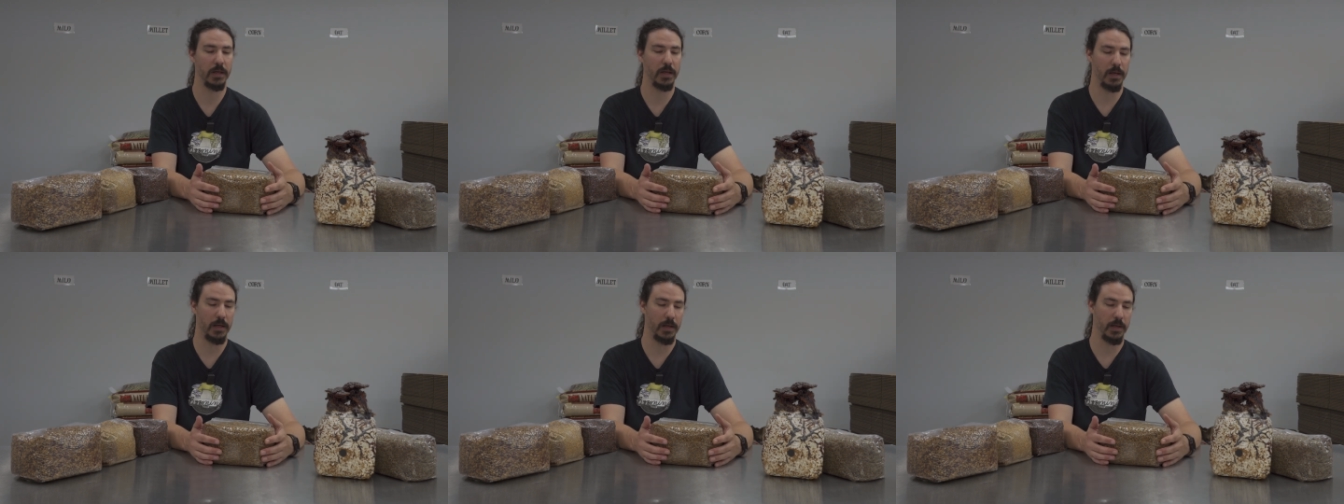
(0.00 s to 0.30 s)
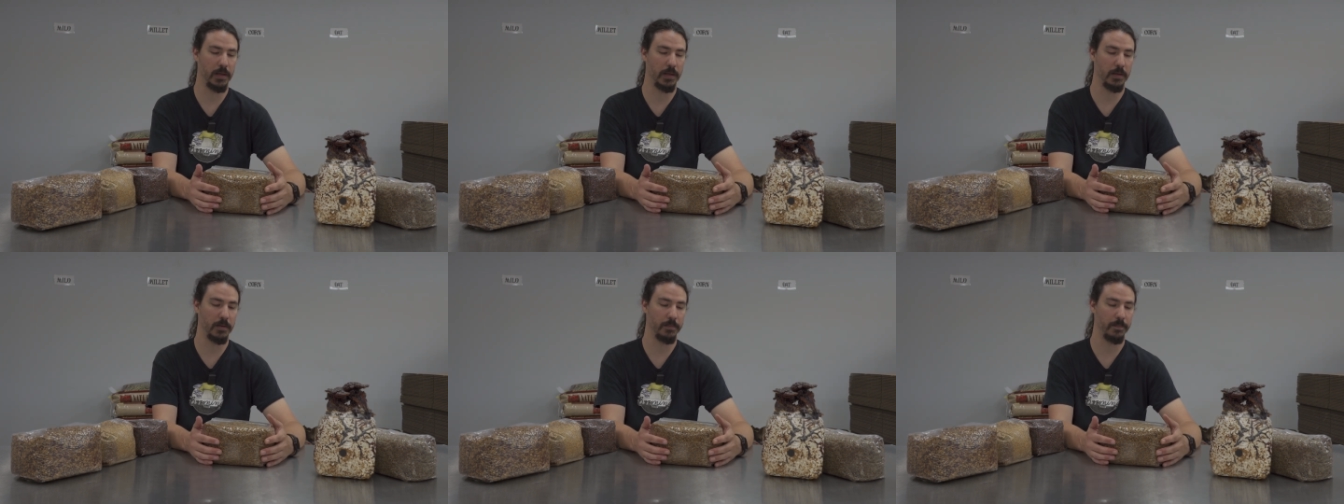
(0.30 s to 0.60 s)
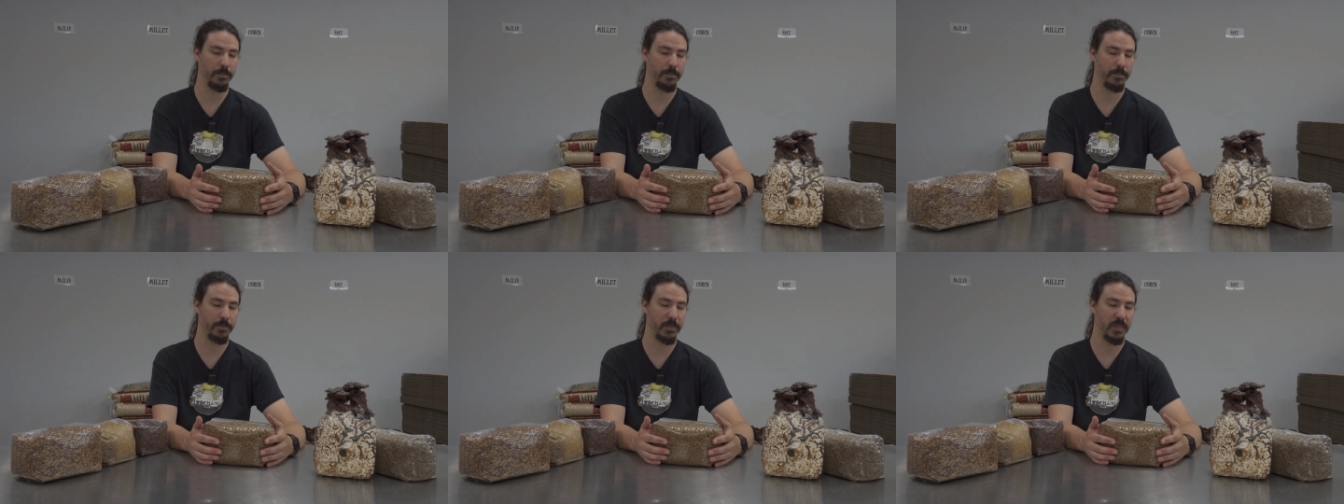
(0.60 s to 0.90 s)

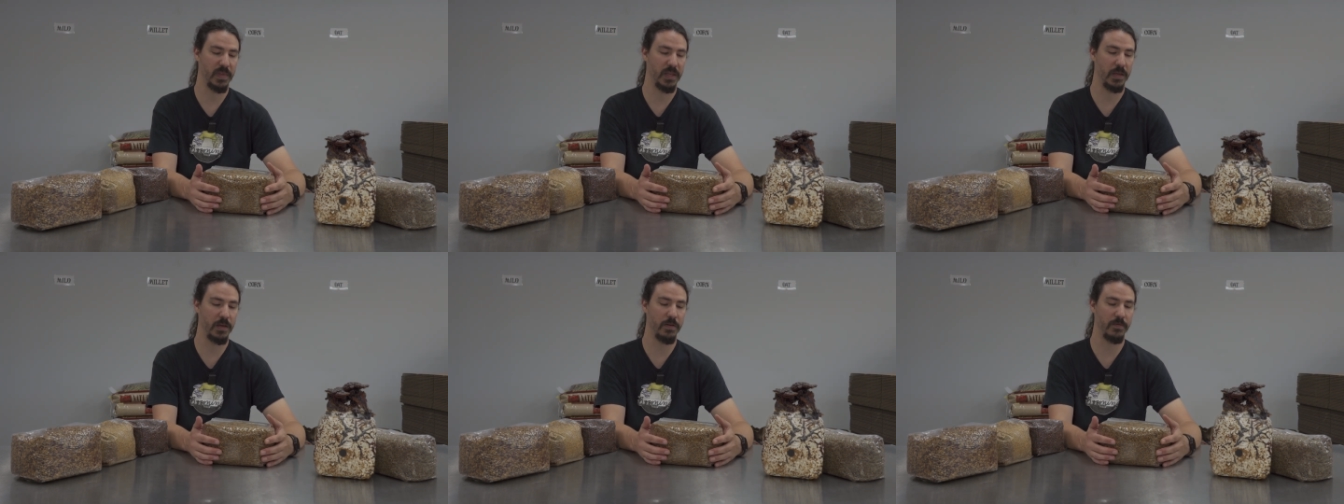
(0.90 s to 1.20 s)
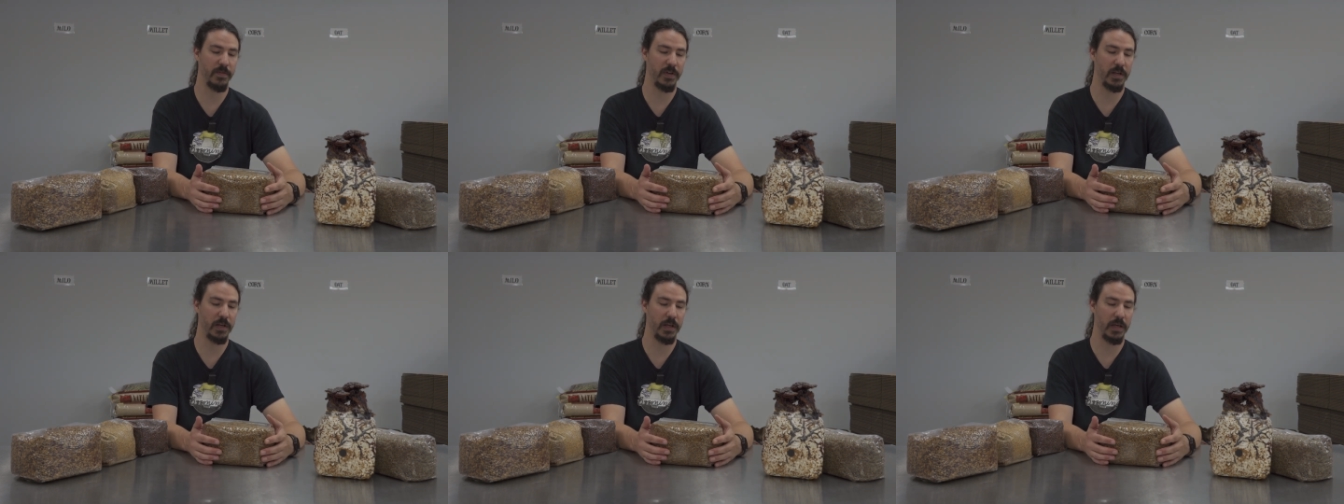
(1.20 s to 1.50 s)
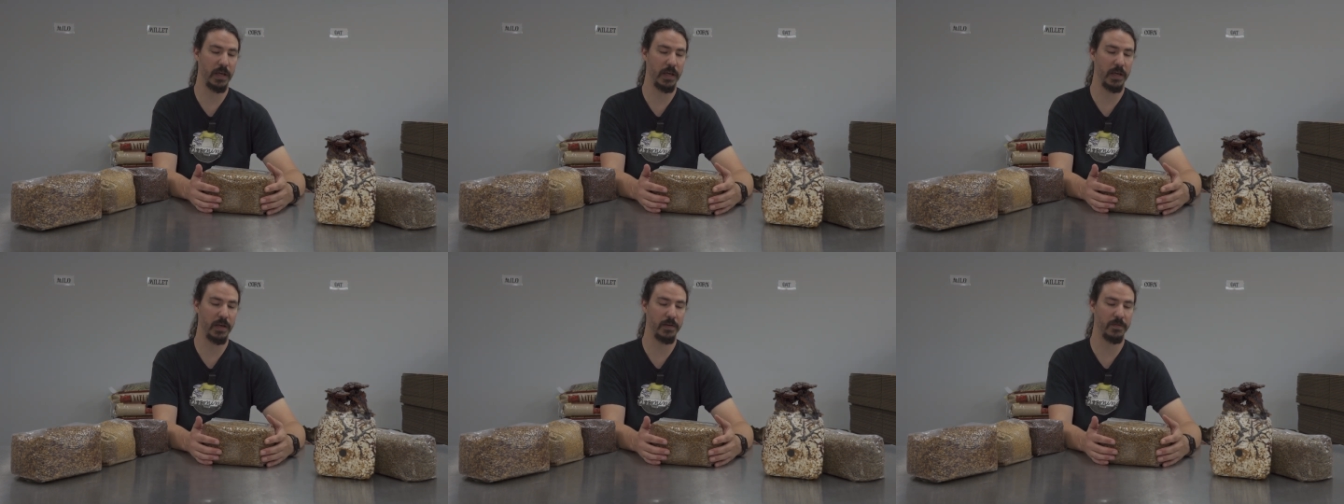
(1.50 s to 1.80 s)
Um, even
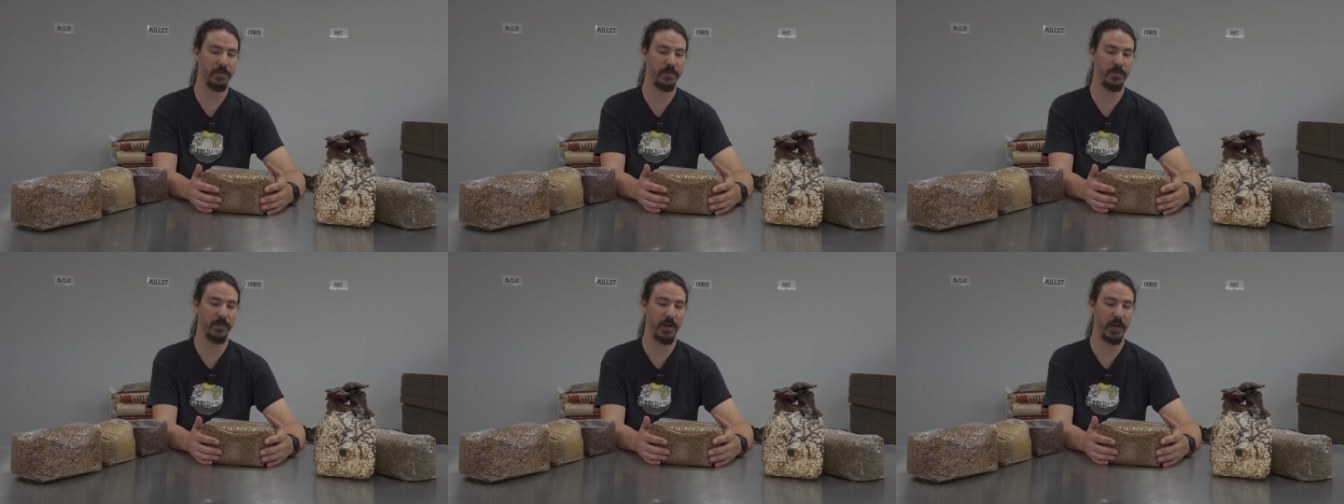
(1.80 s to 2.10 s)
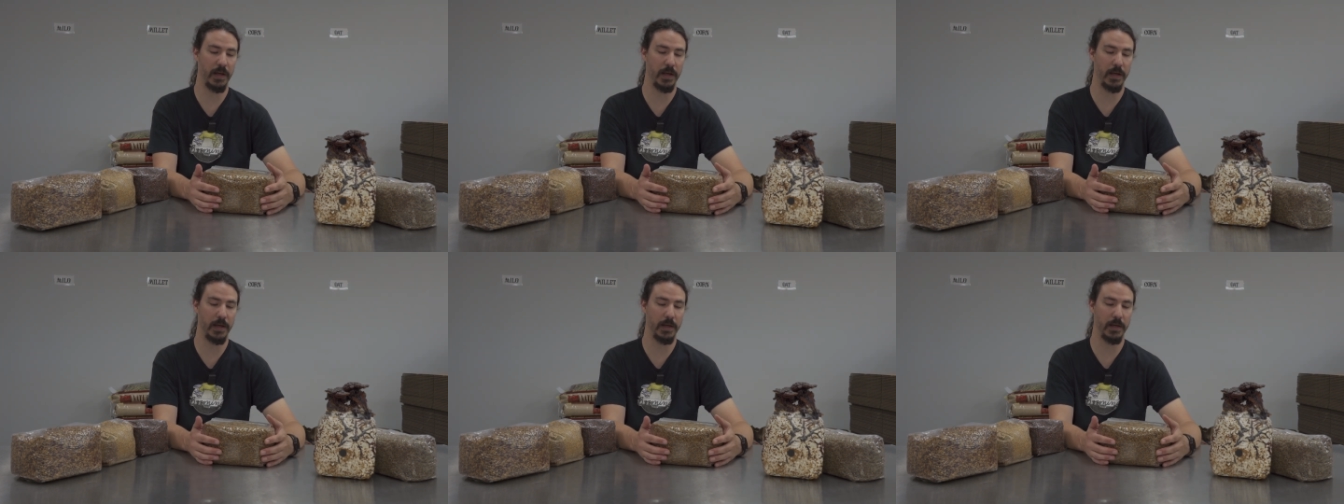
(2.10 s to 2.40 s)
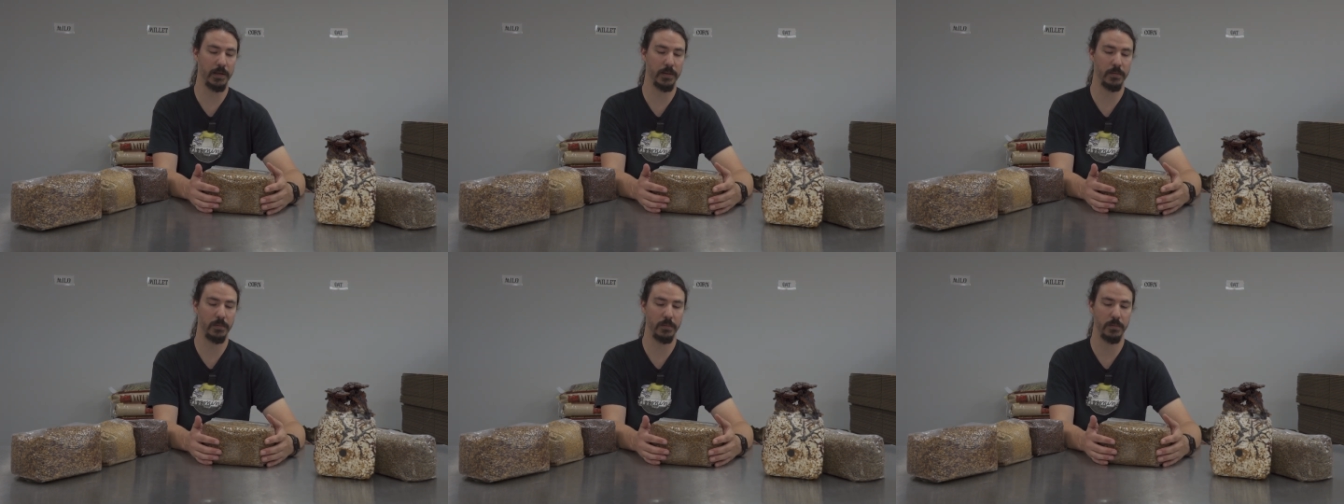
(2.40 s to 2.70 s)
if
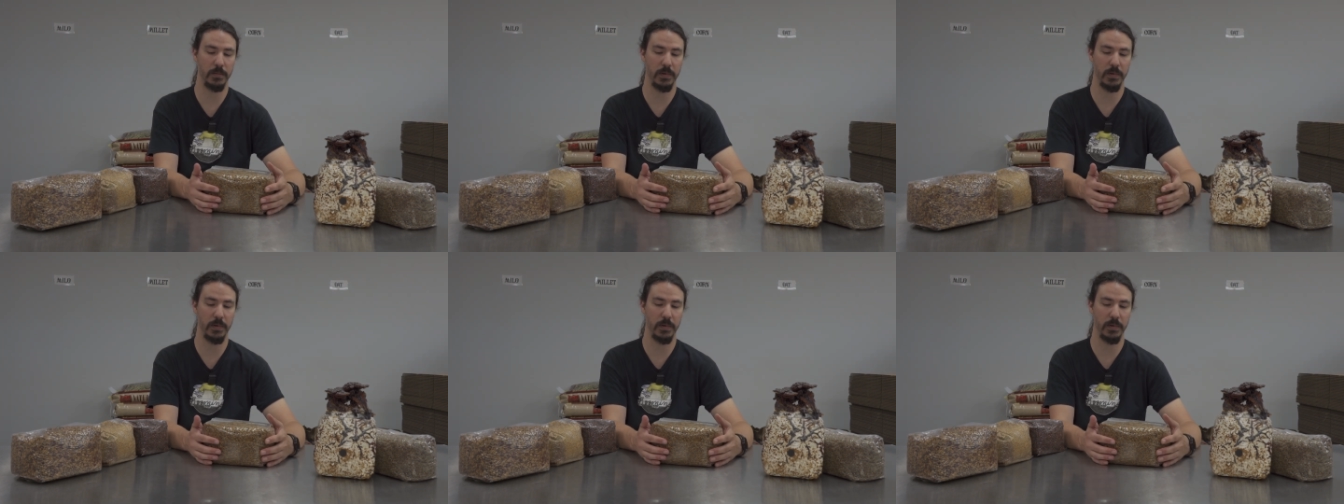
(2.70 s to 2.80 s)
uh,